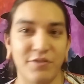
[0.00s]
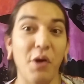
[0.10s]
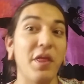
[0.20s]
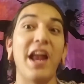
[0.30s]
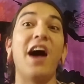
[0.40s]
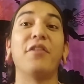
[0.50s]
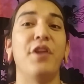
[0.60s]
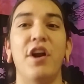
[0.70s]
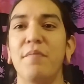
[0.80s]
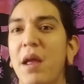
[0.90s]
throw that out
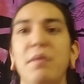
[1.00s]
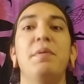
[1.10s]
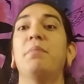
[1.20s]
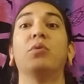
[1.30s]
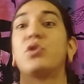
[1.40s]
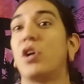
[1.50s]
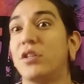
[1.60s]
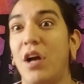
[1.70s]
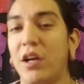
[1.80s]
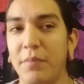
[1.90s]
there and maybe people will start
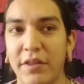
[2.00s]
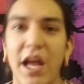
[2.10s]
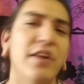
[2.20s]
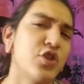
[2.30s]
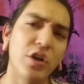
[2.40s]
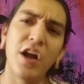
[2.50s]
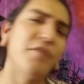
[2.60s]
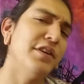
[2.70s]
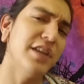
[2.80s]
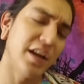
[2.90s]
talking about that. And sure
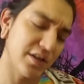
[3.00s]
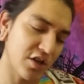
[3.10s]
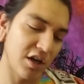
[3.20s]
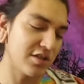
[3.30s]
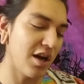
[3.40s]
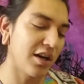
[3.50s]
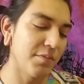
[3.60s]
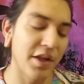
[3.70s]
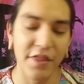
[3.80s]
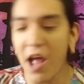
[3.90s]
enough, he did. He started talking
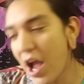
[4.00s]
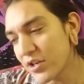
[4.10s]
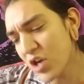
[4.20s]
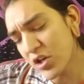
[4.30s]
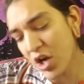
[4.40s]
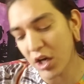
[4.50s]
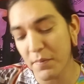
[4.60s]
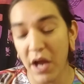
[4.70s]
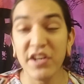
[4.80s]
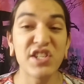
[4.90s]
about that. He started talking
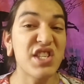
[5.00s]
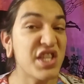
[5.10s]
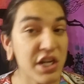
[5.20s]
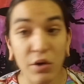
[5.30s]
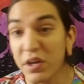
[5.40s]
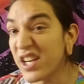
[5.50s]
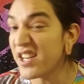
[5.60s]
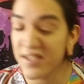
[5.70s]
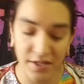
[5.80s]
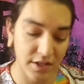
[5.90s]
about his
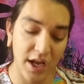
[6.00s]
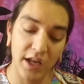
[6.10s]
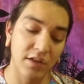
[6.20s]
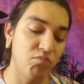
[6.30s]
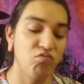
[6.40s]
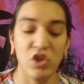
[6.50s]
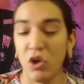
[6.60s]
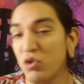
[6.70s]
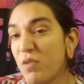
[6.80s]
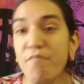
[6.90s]
theories and, like, you
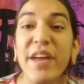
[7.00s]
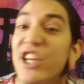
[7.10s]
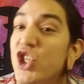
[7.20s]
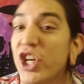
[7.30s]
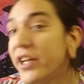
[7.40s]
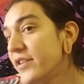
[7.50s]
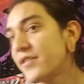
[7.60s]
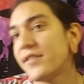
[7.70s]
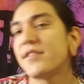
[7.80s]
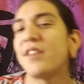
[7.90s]
know,
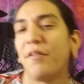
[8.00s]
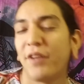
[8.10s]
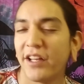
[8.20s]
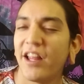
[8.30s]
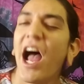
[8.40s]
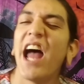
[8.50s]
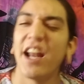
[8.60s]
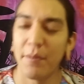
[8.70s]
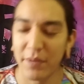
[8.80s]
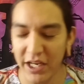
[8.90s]
dimensions and stuff like that. And
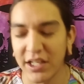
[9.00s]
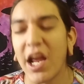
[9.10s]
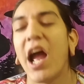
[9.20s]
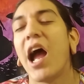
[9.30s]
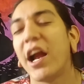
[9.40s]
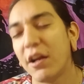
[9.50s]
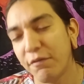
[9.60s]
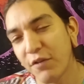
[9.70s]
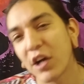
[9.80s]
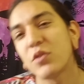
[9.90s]
I'm like, yeah, I could
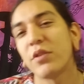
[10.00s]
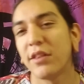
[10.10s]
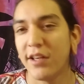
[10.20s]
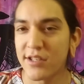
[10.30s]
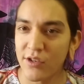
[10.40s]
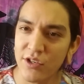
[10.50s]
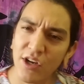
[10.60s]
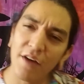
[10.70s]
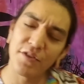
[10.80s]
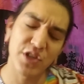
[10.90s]
fucks with this. So this
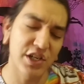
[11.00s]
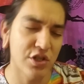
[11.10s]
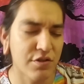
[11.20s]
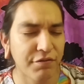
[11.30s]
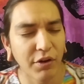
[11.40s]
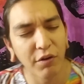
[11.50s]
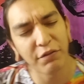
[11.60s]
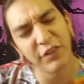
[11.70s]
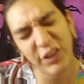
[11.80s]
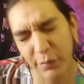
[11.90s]
conversation's flowing
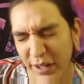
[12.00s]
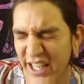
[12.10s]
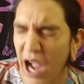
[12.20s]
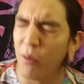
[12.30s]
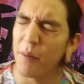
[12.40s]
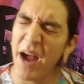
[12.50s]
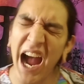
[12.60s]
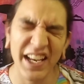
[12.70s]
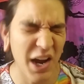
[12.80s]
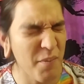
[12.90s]
for a little bit. Now I'm
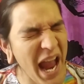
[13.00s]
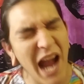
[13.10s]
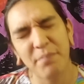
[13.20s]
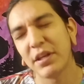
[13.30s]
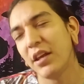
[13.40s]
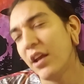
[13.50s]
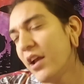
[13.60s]
happy.